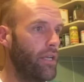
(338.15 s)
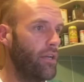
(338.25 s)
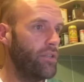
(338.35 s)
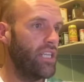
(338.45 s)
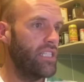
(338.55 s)

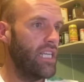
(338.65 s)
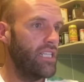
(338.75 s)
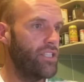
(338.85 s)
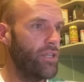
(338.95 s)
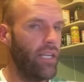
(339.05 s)
It also
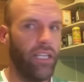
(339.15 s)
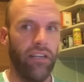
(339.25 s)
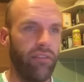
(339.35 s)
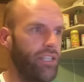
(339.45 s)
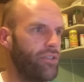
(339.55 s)
says
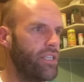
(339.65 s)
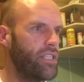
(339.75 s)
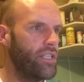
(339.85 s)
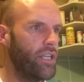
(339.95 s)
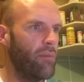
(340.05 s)
duality of
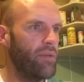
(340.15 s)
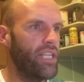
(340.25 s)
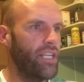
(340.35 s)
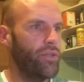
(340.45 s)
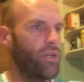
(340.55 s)
interest, no
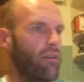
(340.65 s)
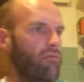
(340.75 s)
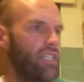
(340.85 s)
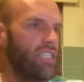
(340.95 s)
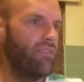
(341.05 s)
potential
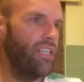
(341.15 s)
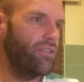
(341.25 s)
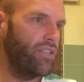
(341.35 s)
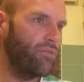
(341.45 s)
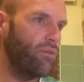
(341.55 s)
conflicts of
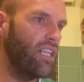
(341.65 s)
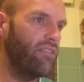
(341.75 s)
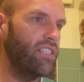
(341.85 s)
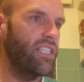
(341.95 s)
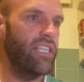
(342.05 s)
interest
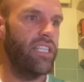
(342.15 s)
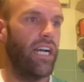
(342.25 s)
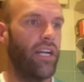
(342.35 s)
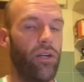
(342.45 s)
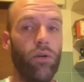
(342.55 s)
relevant to this
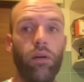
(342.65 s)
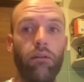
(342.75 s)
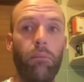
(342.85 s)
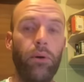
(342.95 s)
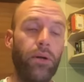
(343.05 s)
article were
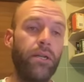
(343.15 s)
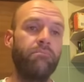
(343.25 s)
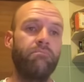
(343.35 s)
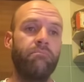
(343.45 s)
reported